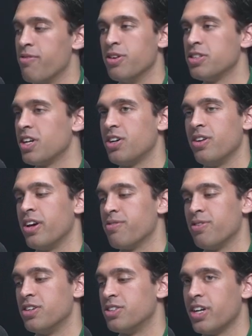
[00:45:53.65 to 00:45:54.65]
first out like
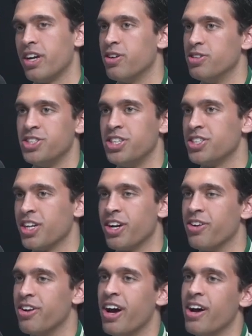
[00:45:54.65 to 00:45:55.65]
first shout out G, shout
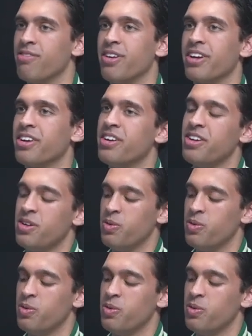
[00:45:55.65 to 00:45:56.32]
out Nav, like yep.